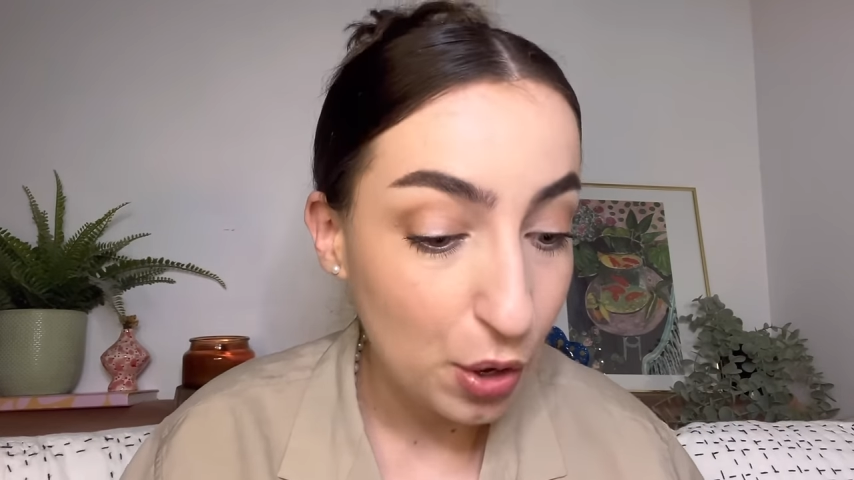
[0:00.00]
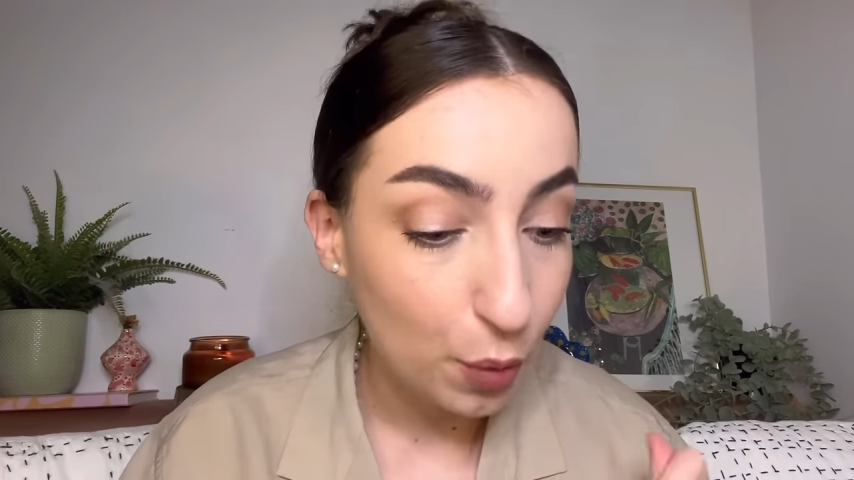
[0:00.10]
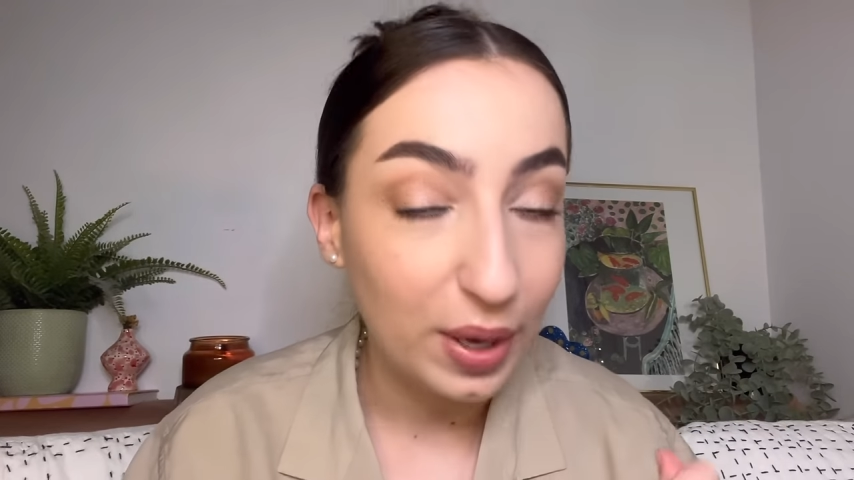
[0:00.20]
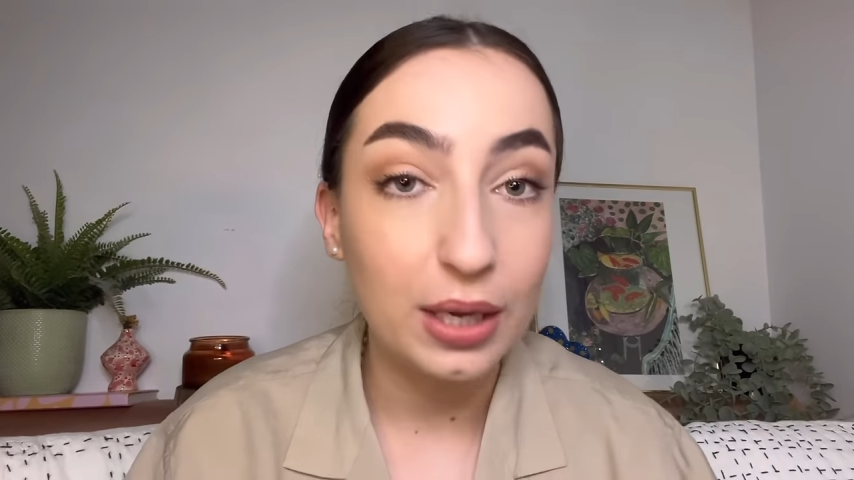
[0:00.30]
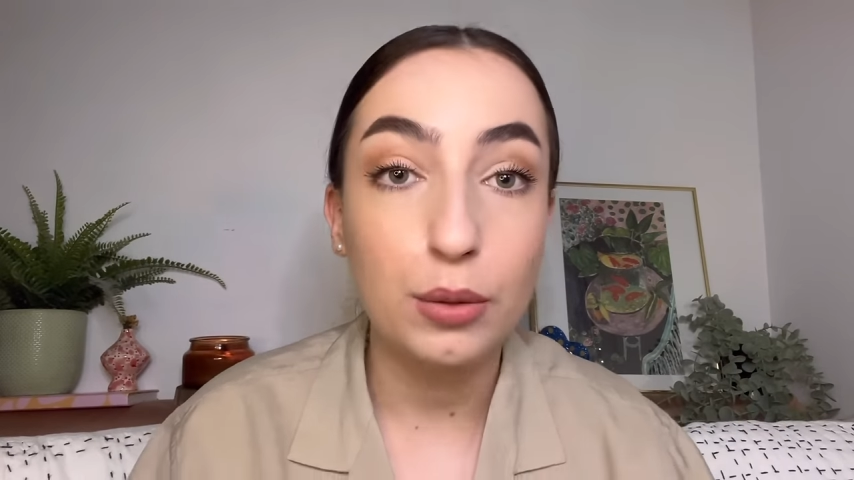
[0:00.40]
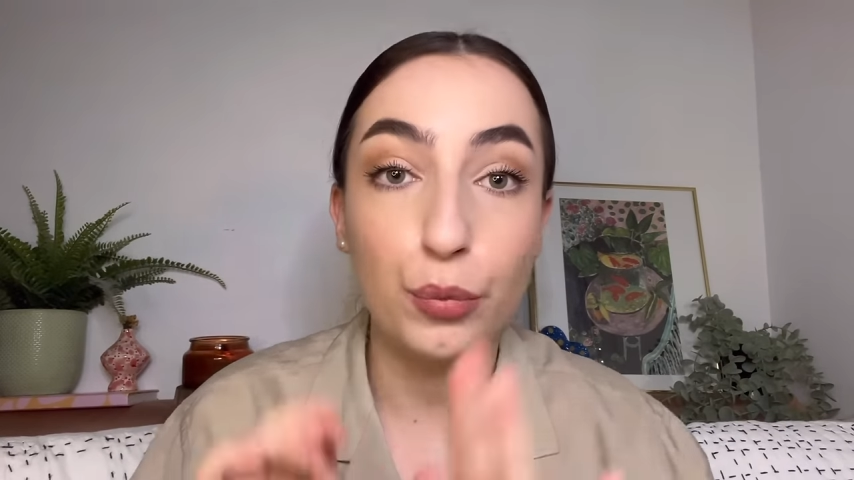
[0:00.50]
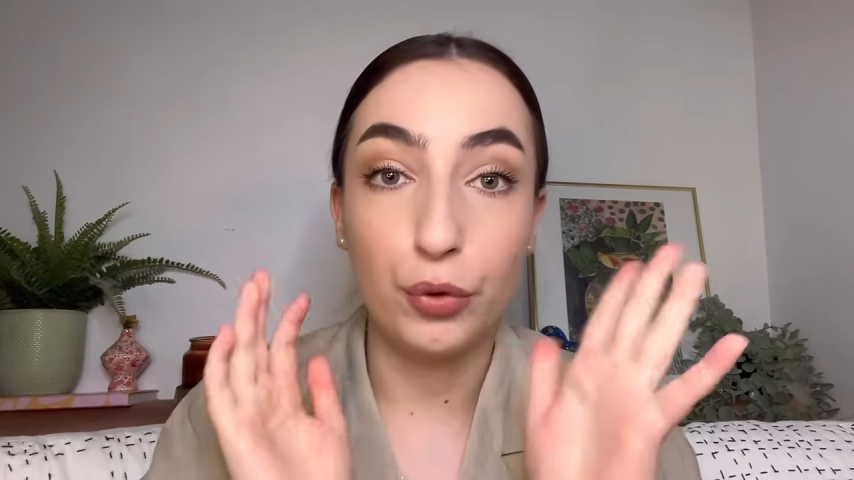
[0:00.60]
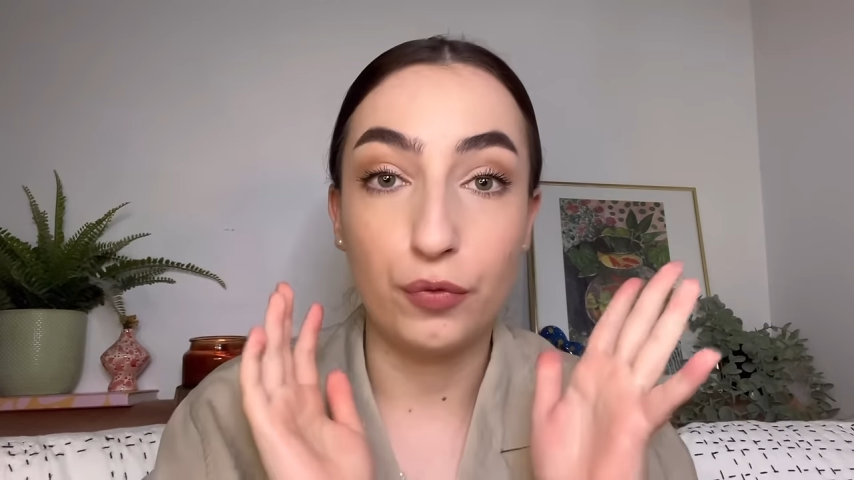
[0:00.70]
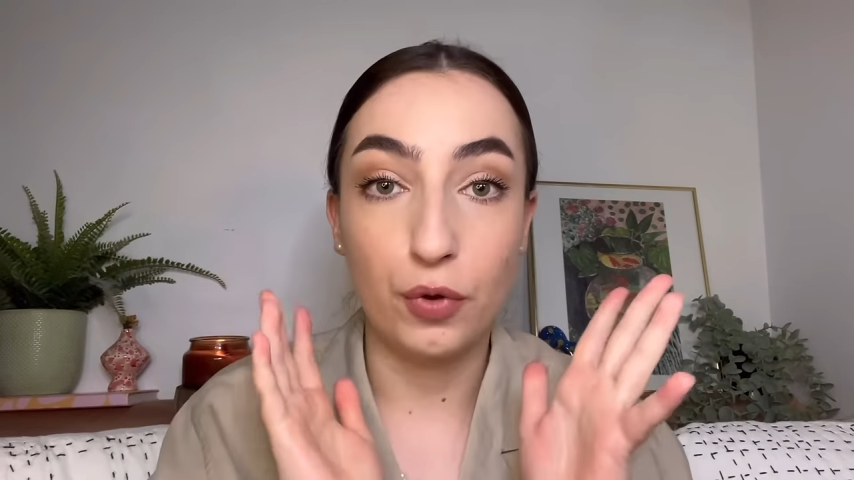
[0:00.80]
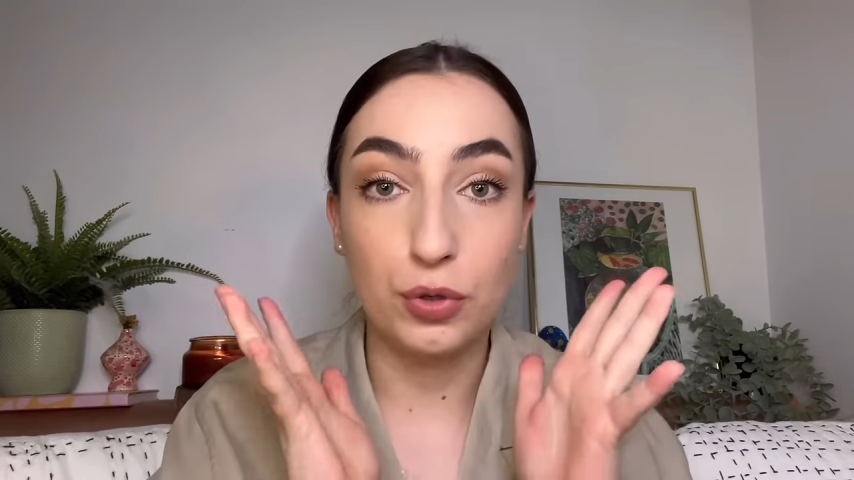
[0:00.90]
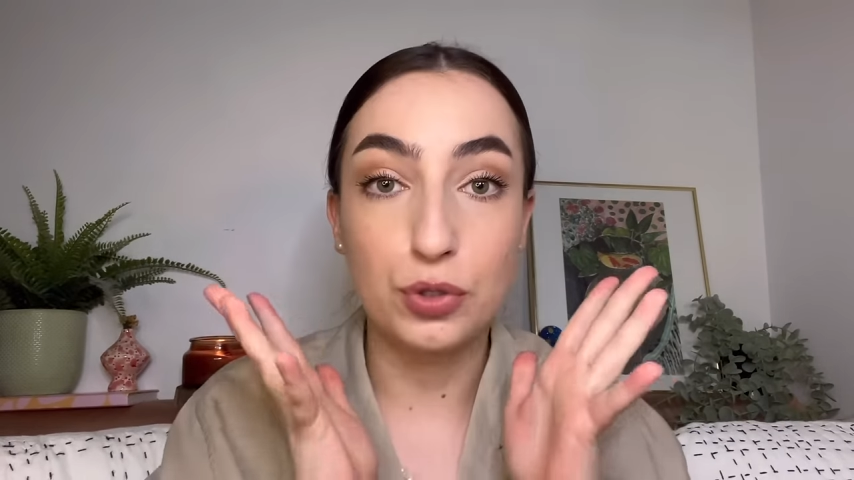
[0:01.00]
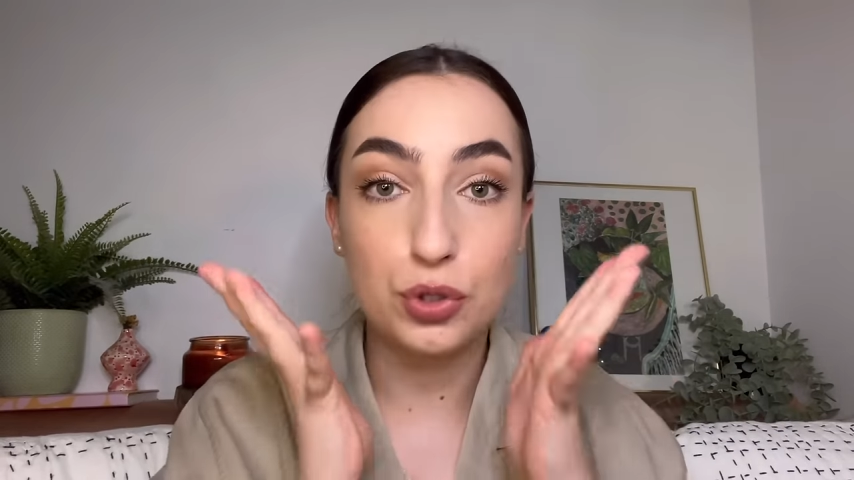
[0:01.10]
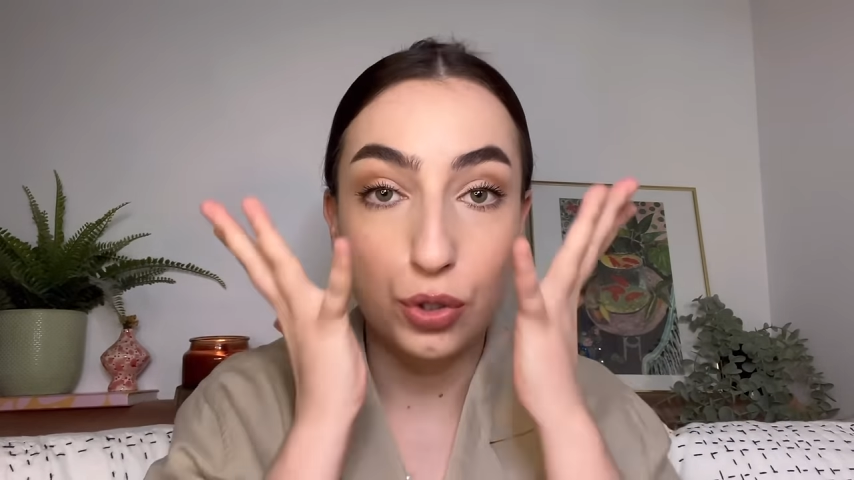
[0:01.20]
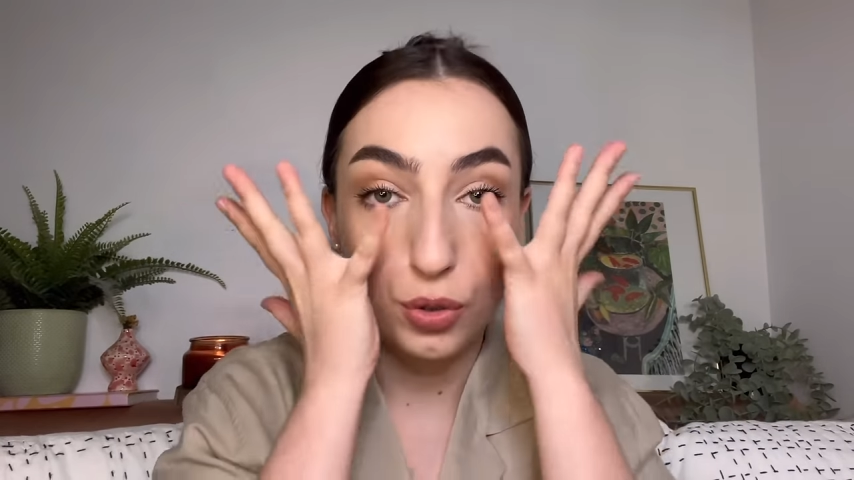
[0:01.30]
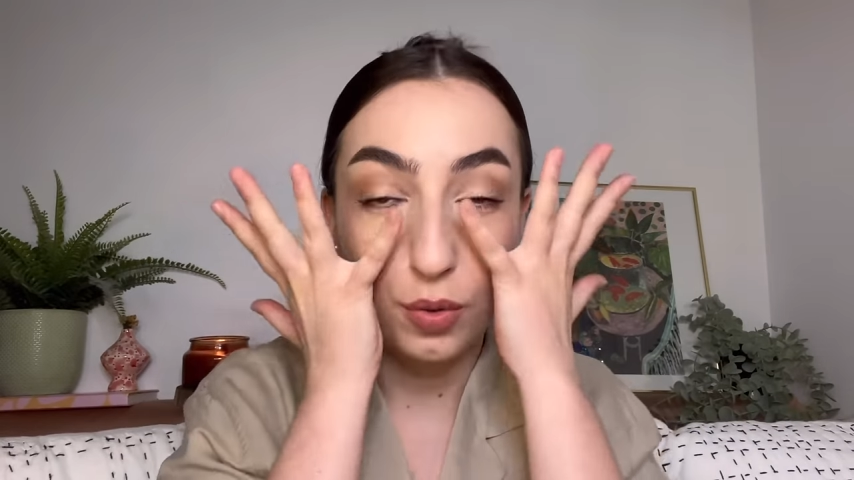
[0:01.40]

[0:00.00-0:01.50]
we're going to move on to